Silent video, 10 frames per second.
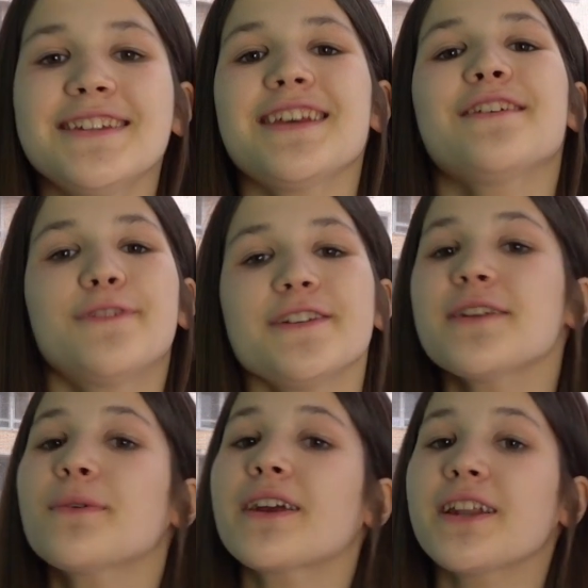So the first
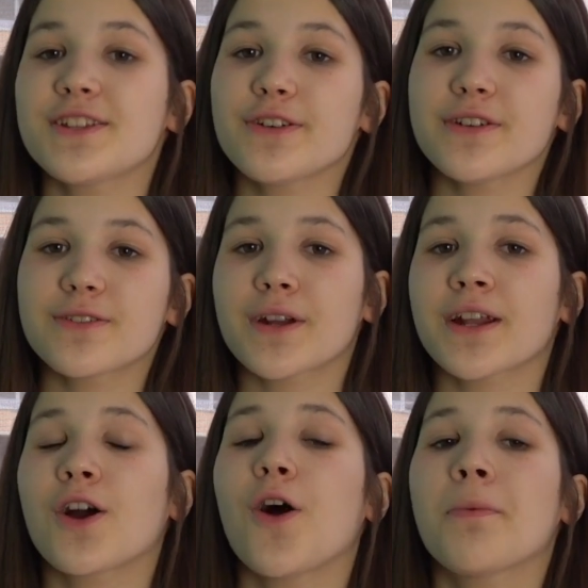thing we're going to do is we're going
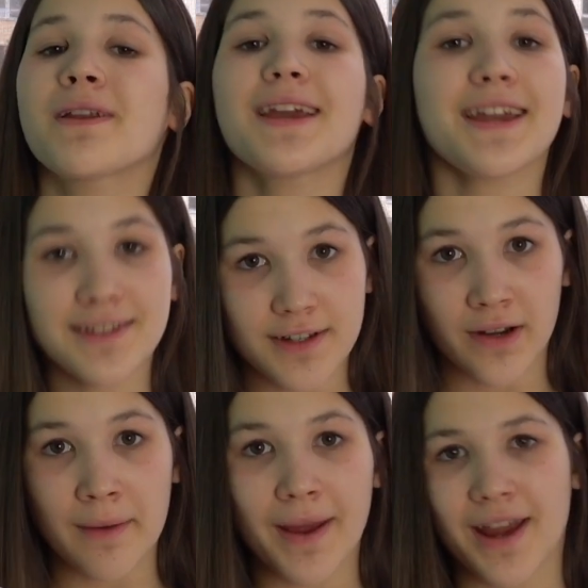to open
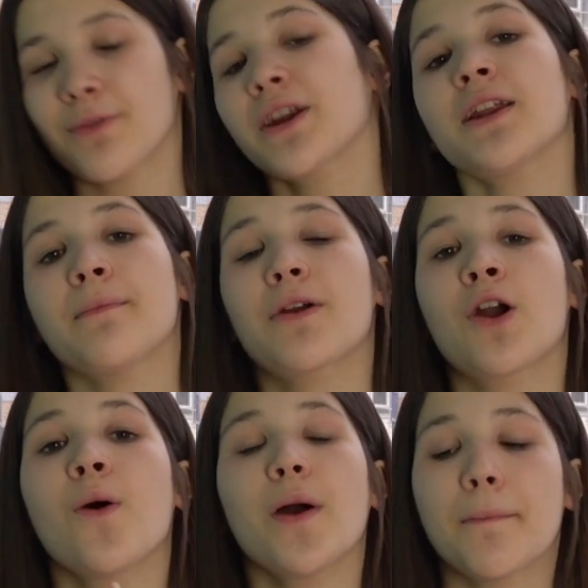Instagram and we're going to
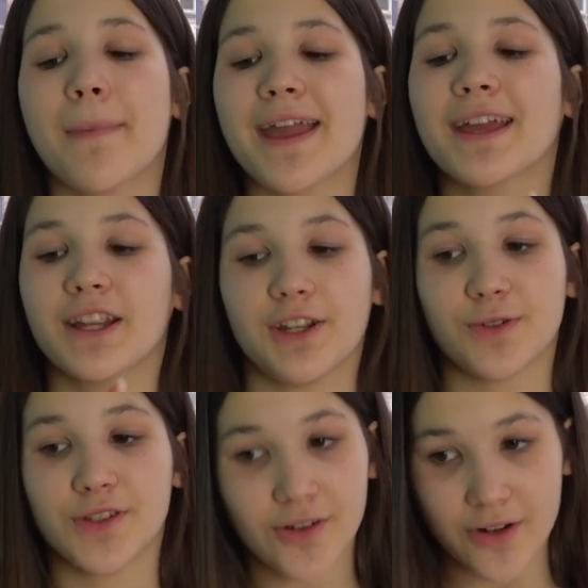go and make a new
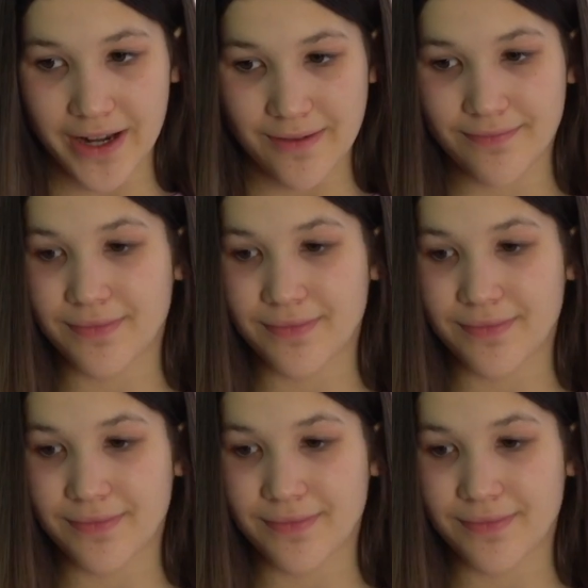story.